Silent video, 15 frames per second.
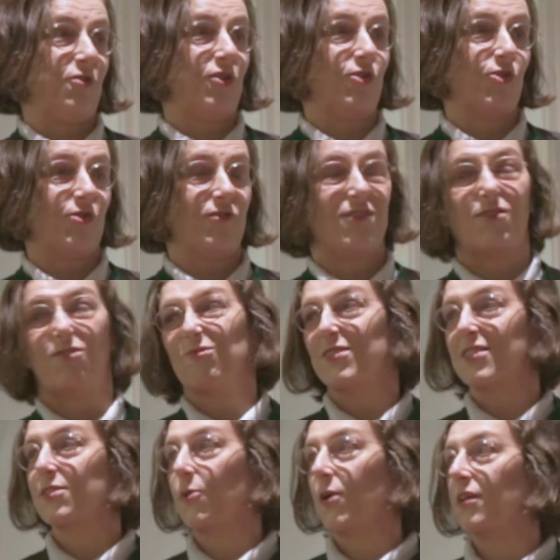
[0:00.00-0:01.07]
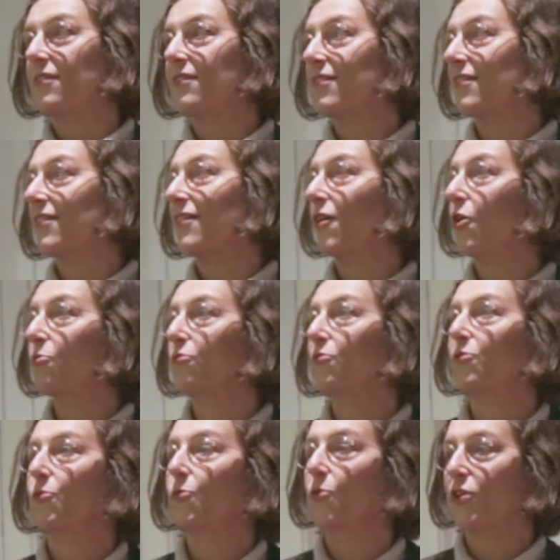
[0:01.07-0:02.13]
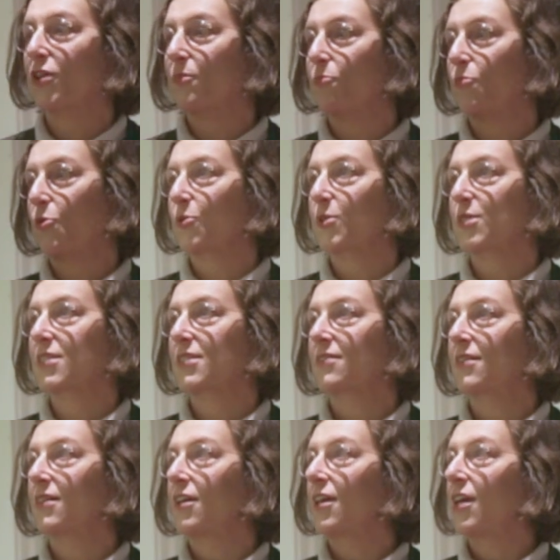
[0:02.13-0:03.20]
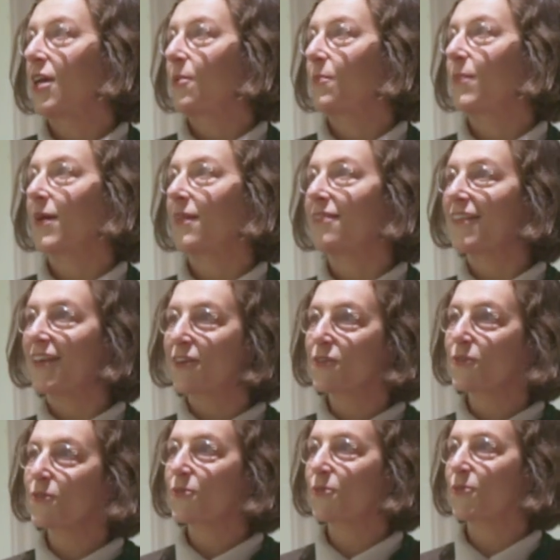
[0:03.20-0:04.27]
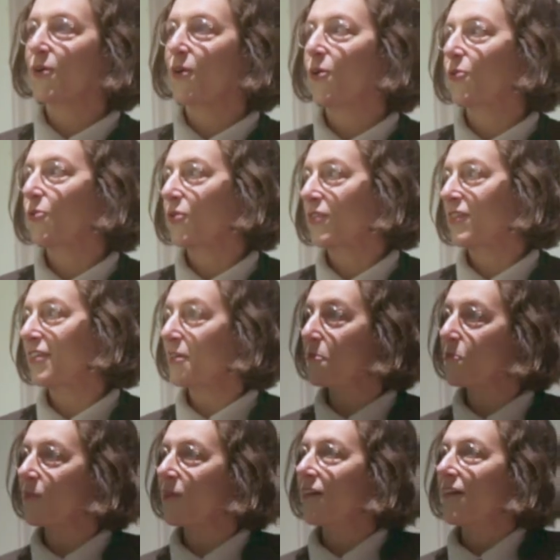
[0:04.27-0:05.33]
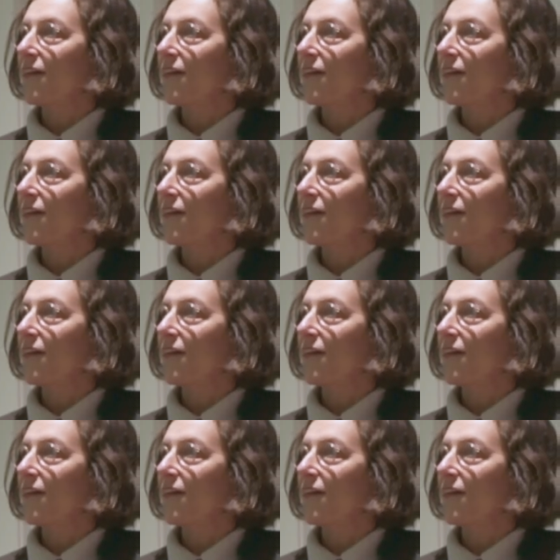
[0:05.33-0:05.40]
reach. So it's quite a hopeful work in progress. But thank you to the whole team,